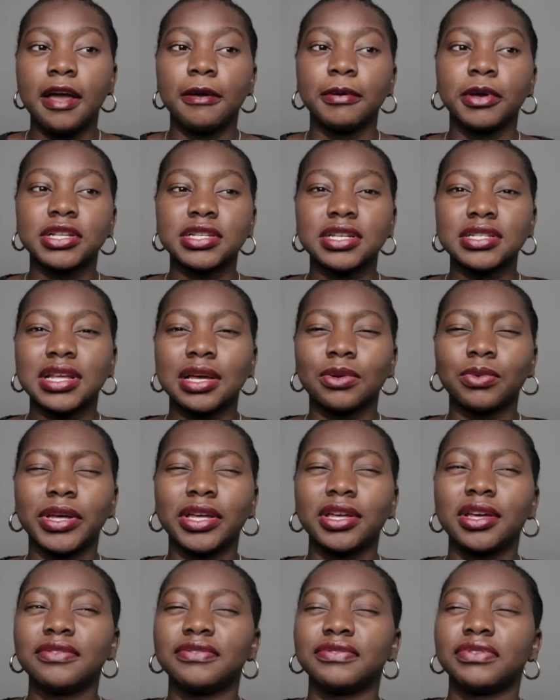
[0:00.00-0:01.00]
because I was like,
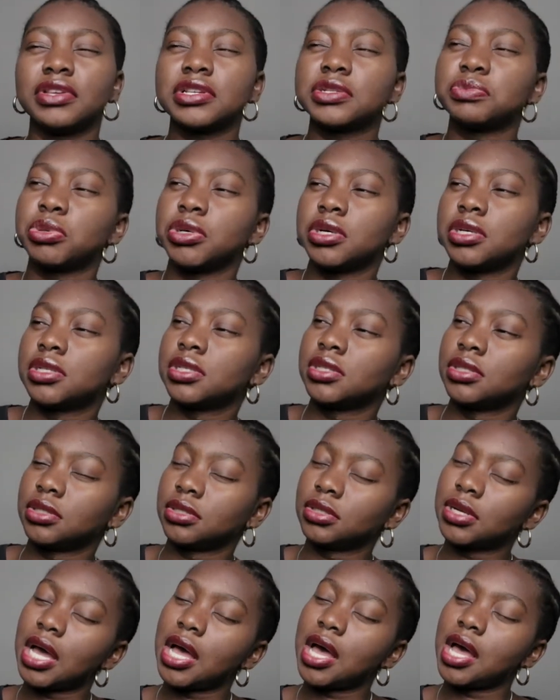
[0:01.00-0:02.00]
wait, if this
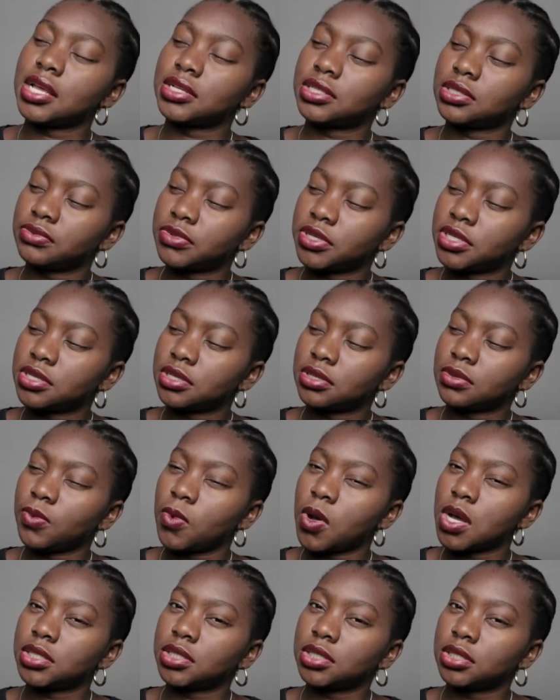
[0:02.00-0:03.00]
person has written
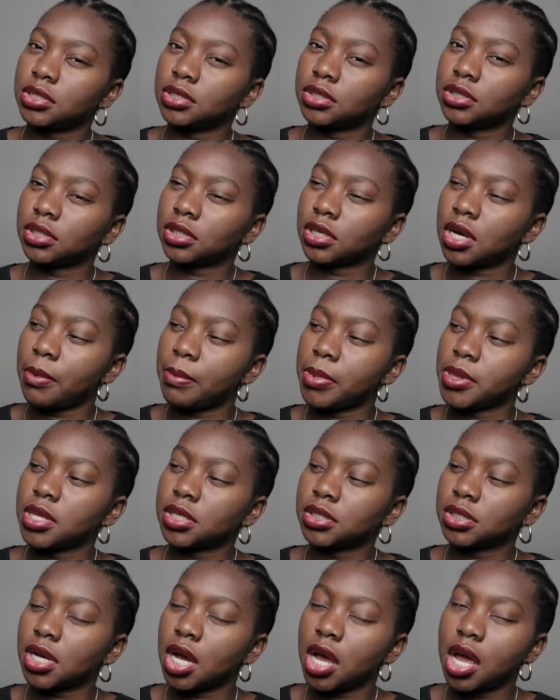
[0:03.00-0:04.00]
Wasi a couple
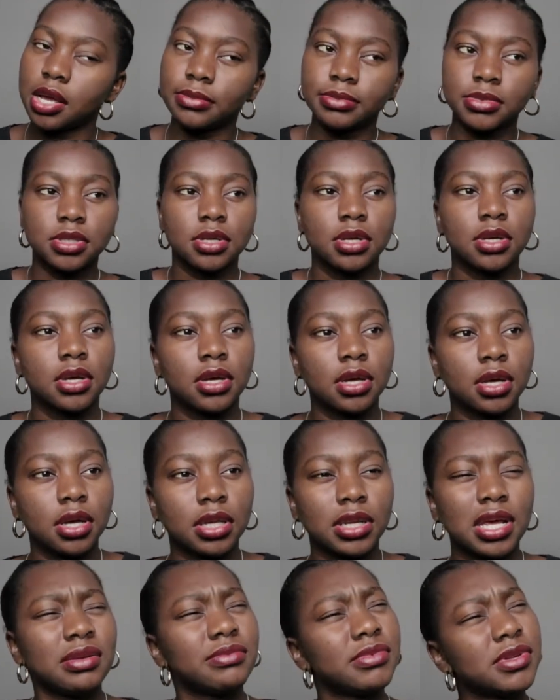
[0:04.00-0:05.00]
of times,
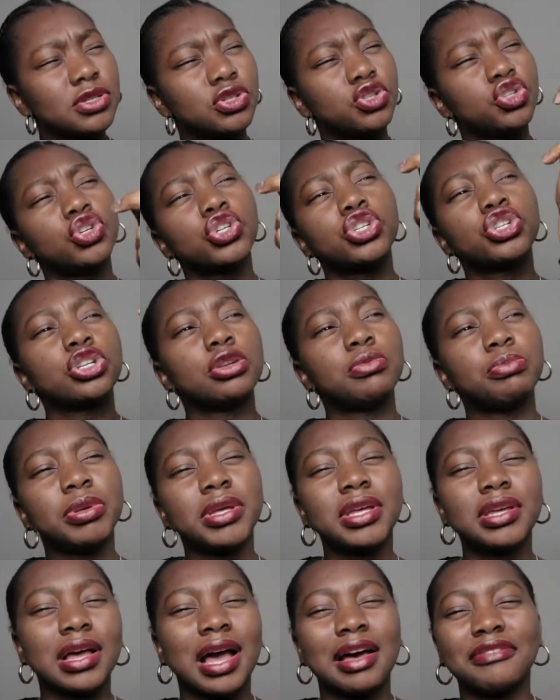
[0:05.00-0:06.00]
that means you should
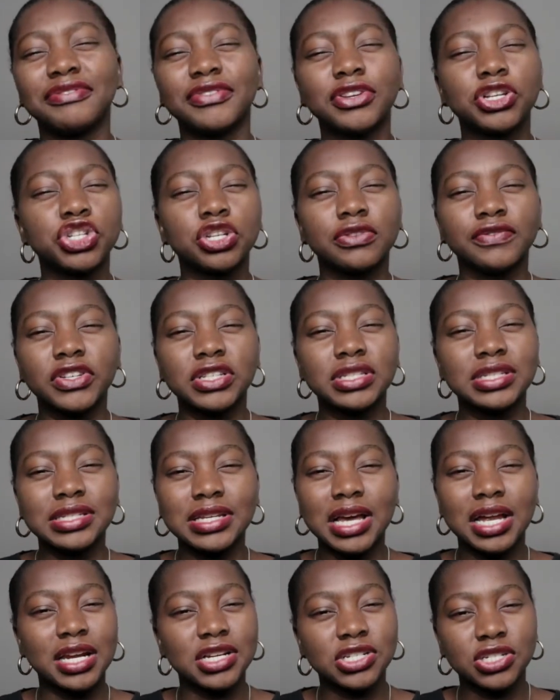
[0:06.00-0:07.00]
be, have finished university,
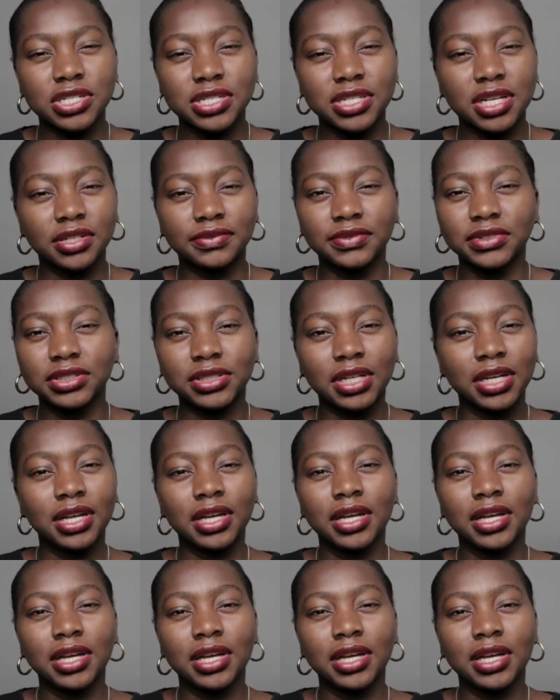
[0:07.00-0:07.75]
done national service,